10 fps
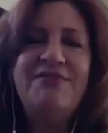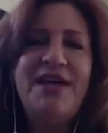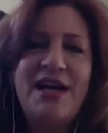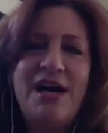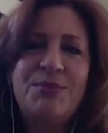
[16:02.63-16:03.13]

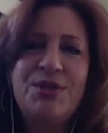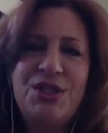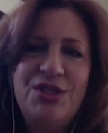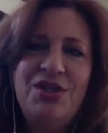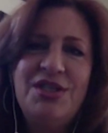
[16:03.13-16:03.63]
that
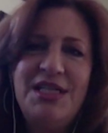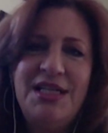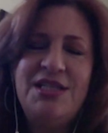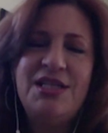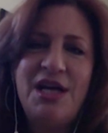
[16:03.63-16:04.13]
opportunity
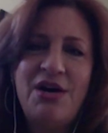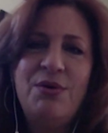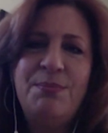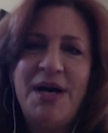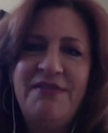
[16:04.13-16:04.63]
to go
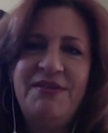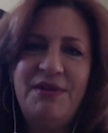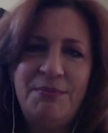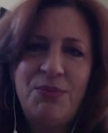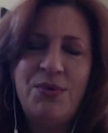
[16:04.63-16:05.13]
above
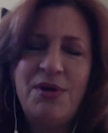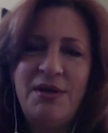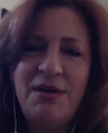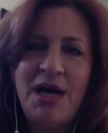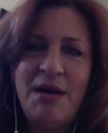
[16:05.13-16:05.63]

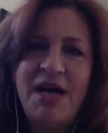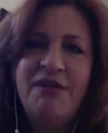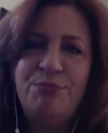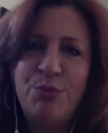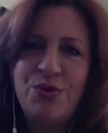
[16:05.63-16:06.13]

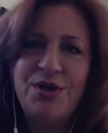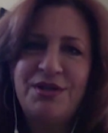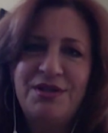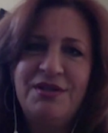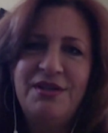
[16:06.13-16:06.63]
board
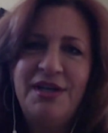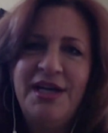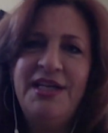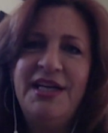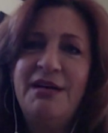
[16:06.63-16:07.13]

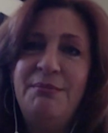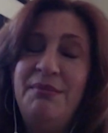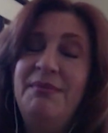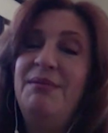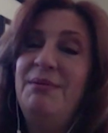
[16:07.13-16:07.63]
and get them
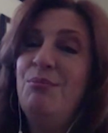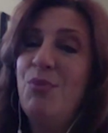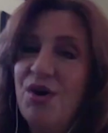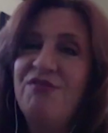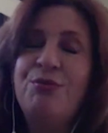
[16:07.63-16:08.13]

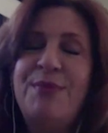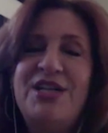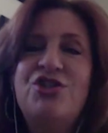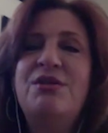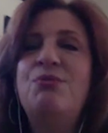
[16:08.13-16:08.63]
more
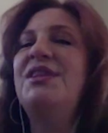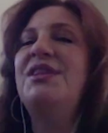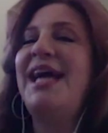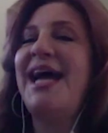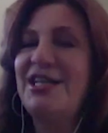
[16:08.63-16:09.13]
information than what
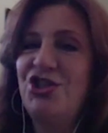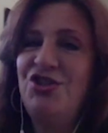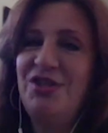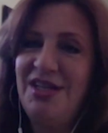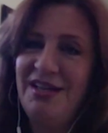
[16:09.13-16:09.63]
they asked you to give